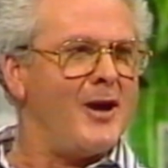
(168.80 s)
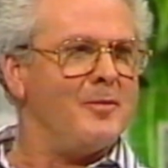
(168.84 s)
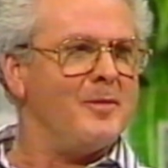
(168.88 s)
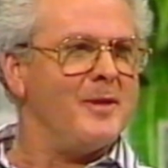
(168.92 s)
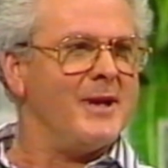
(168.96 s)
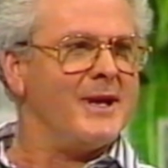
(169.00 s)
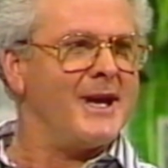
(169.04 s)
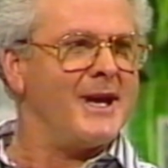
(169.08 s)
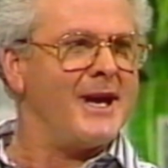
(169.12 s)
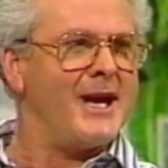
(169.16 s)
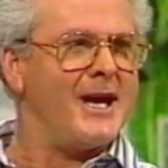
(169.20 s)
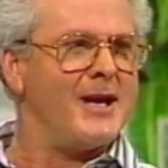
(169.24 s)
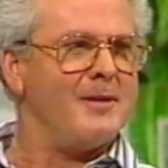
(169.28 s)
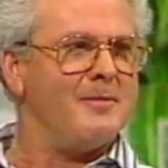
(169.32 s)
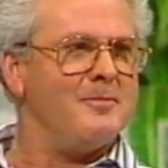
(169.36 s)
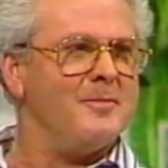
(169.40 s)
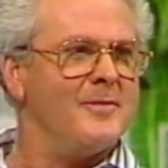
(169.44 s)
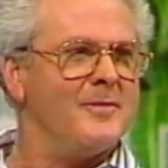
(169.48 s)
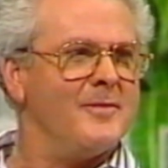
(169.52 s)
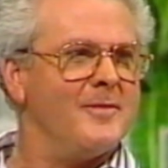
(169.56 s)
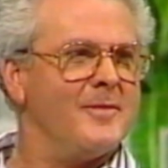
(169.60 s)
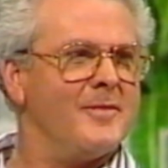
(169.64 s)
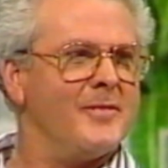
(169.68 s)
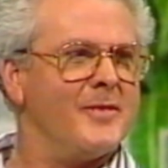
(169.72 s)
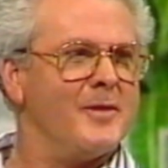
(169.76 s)

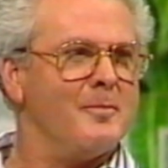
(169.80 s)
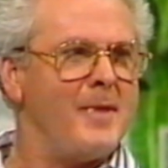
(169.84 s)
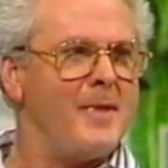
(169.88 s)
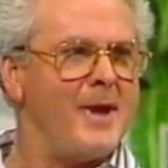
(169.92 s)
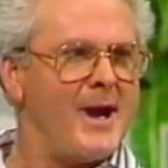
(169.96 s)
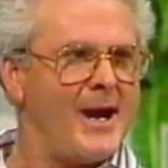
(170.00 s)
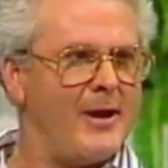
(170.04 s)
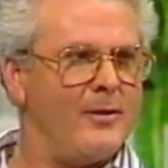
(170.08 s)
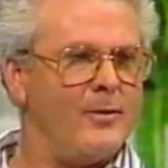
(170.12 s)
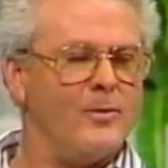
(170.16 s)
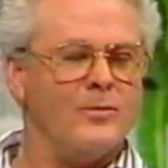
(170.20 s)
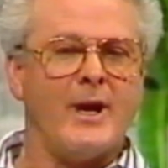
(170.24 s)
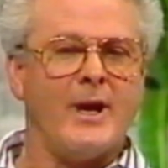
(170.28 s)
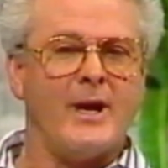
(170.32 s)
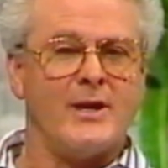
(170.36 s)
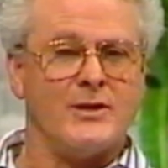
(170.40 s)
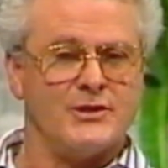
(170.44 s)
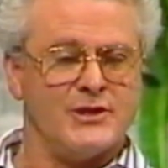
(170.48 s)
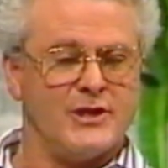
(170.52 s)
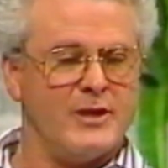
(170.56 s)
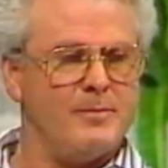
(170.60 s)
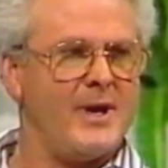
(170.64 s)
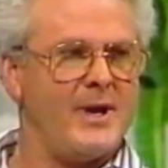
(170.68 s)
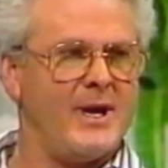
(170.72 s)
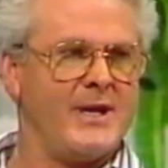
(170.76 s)
became the male and
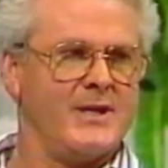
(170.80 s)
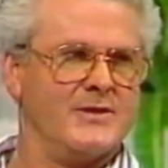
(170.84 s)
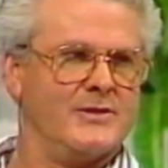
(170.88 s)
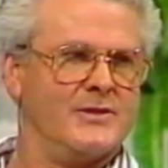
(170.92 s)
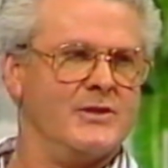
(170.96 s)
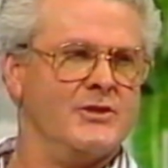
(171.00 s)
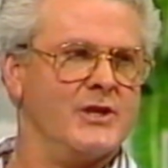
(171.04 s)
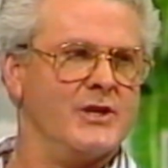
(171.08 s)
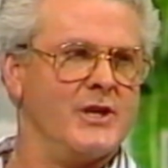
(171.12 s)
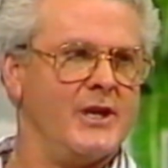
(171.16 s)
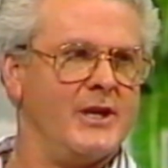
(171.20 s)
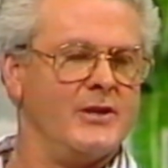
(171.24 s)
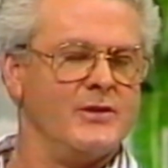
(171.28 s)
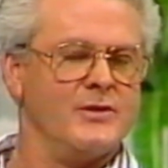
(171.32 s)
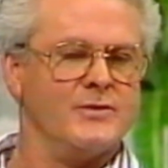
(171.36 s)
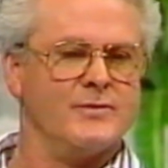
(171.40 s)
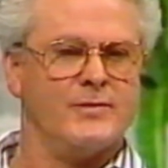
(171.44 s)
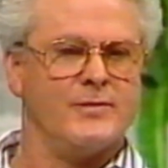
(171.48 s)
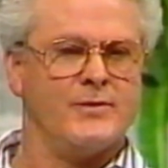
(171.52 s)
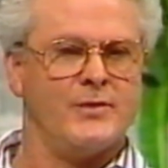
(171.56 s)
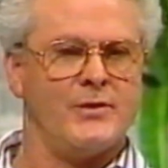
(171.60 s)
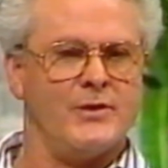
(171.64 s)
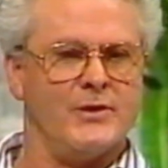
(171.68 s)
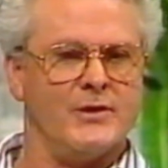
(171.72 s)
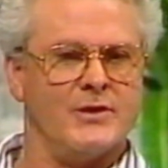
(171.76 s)
she makes the change
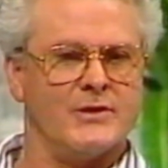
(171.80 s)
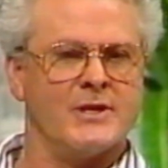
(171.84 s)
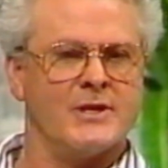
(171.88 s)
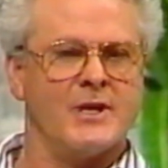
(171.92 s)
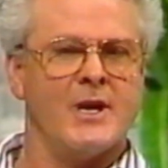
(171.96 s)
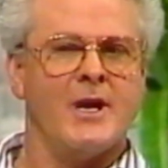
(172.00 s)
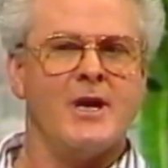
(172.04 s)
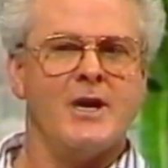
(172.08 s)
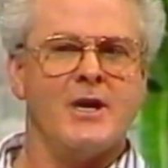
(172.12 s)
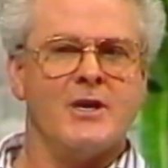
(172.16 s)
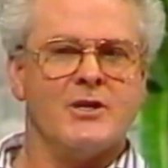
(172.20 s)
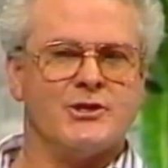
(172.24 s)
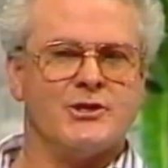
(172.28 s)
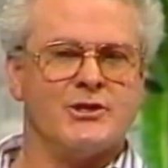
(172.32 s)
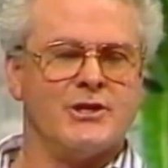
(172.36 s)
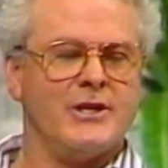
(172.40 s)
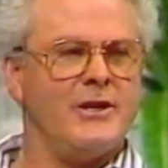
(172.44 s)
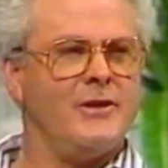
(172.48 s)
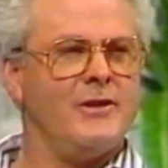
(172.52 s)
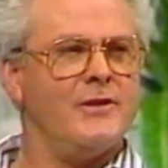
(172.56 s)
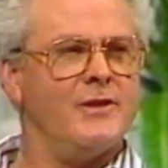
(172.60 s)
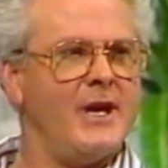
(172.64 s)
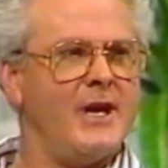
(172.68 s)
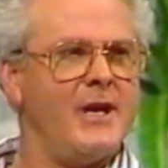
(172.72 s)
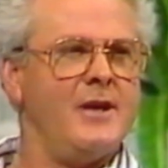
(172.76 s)
first,
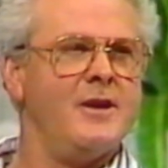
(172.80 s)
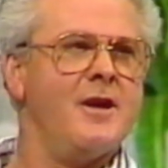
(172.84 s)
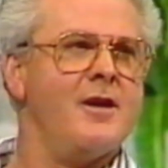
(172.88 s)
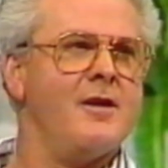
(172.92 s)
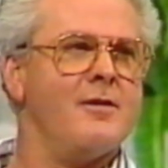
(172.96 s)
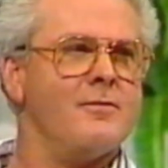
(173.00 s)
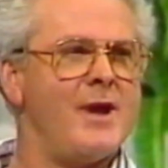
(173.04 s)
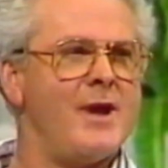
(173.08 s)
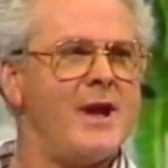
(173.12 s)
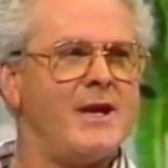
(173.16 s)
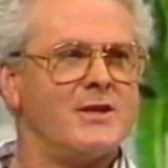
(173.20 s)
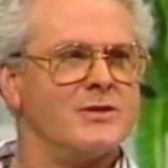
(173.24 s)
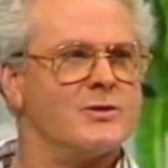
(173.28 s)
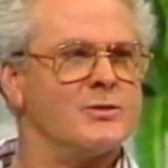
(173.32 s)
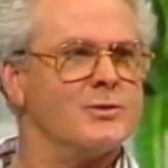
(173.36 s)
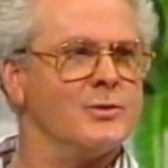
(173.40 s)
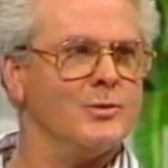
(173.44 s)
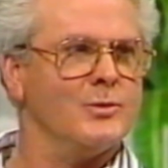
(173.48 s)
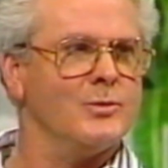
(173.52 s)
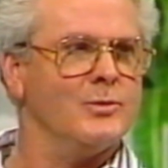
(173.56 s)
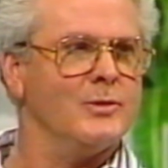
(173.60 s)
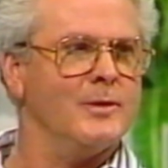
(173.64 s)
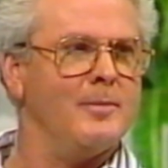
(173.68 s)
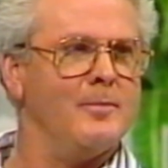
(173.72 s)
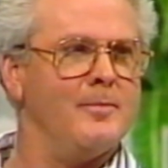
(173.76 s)
she then harassed
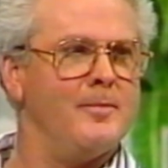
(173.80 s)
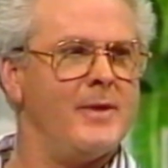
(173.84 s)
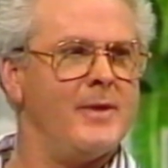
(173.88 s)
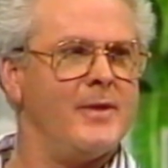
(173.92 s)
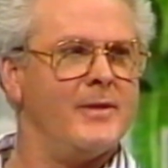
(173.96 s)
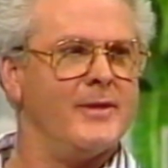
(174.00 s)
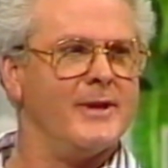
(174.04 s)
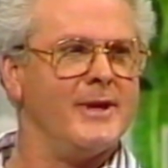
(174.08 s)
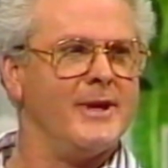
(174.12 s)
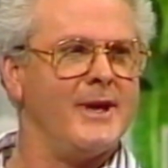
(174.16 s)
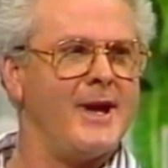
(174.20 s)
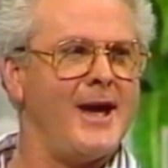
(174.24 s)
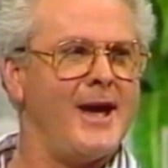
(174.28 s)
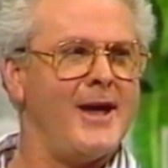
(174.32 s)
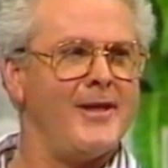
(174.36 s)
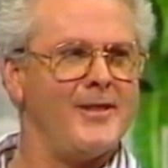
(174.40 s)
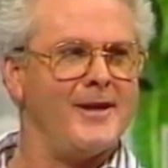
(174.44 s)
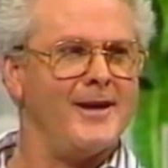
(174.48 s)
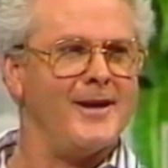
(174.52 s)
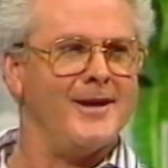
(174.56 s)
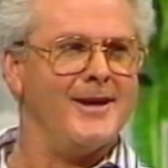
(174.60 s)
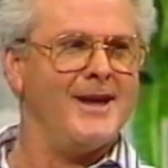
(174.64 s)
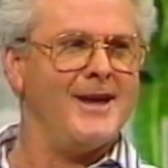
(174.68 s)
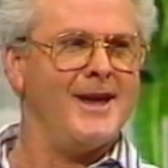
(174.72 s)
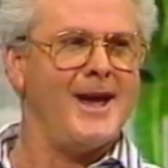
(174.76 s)
all the
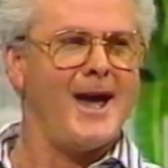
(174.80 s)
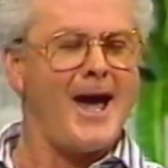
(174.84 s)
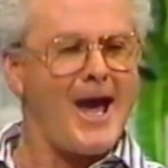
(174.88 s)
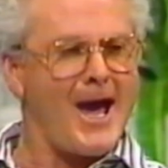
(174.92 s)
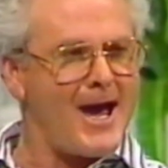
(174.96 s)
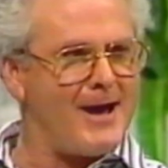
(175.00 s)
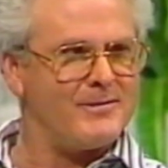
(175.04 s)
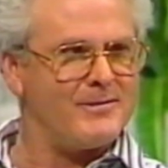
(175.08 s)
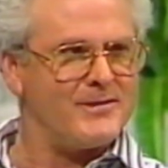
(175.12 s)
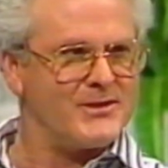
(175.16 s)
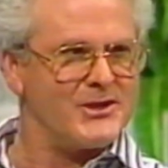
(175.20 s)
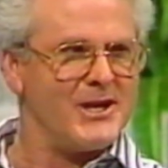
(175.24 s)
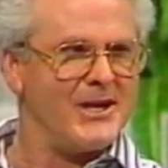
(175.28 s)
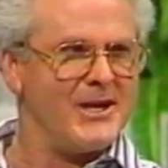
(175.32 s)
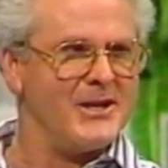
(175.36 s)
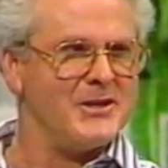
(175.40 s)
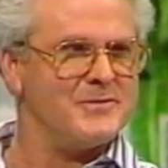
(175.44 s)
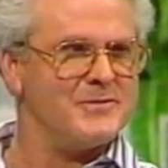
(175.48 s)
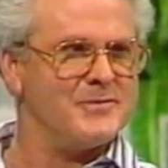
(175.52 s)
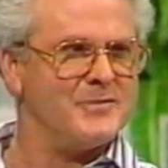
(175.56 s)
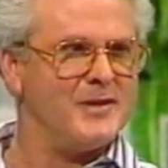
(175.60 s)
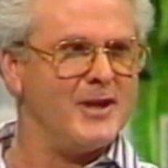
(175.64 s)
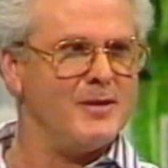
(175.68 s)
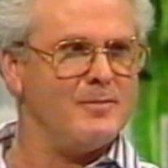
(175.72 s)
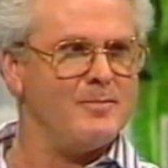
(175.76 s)
other
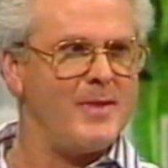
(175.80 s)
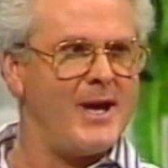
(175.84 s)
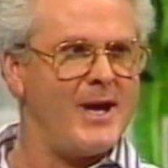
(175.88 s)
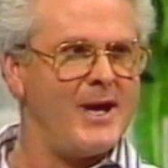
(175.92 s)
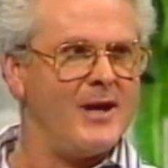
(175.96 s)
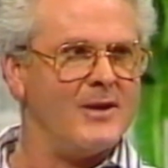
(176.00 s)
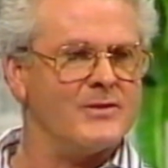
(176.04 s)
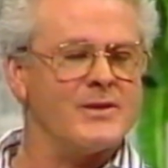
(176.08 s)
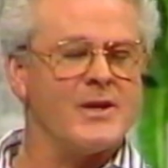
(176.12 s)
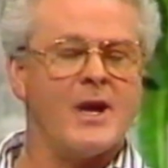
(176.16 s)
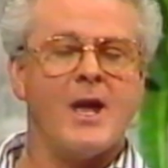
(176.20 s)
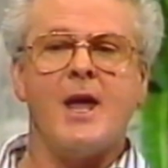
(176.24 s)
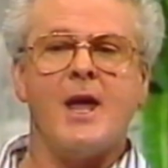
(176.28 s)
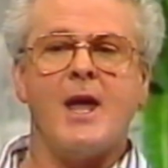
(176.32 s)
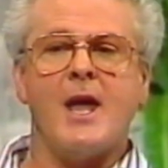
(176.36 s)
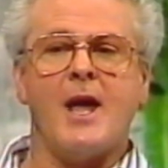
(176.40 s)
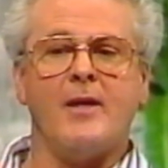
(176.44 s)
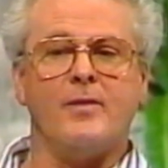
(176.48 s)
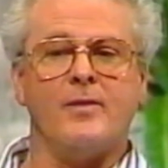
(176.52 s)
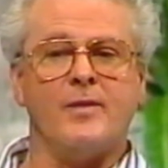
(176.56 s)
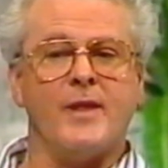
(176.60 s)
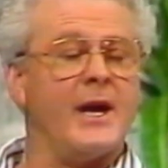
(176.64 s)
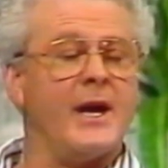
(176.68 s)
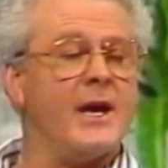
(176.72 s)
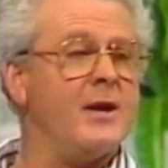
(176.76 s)
half-change females
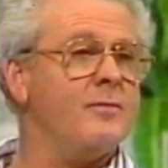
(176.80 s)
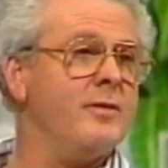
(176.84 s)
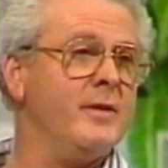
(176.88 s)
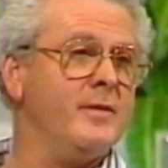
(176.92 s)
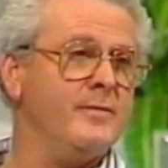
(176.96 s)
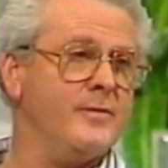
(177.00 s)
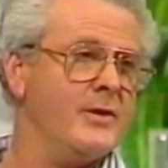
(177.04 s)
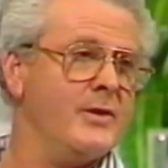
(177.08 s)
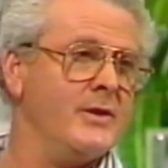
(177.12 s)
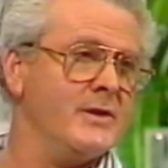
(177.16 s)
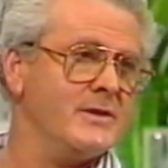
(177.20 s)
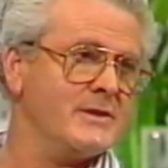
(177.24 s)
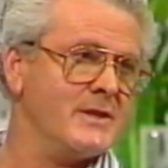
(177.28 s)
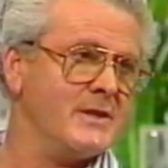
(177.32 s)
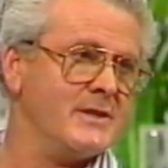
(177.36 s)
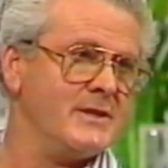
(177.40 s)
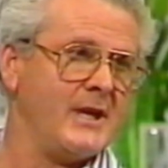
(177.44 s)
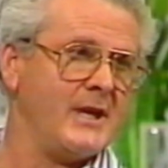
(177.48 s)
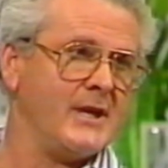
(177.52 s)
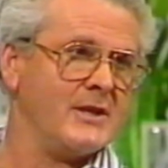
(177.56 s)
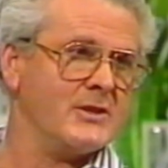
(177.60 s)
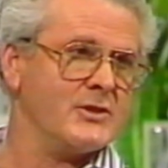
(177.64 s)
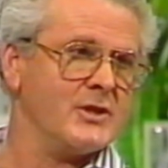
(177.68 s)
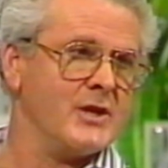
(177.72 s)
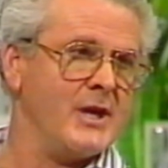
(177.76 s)
and they reversed the
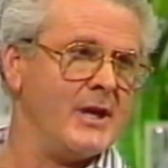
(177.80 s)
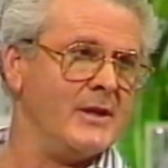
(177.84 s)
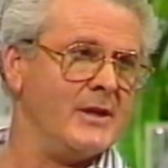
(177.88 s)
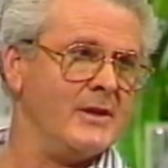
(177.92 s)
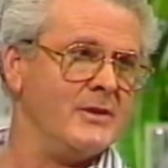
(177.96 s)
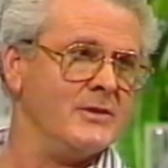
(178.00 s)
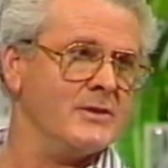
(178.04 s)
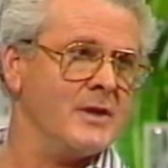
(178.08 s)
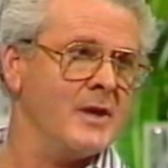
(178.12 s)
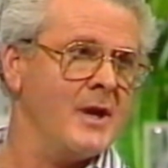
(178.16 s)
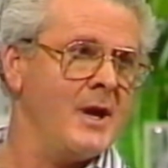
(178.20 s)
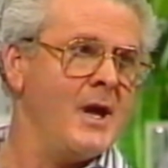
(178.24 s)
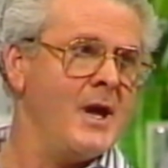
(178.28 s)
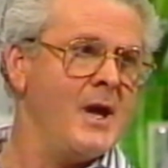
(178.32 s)
sex change.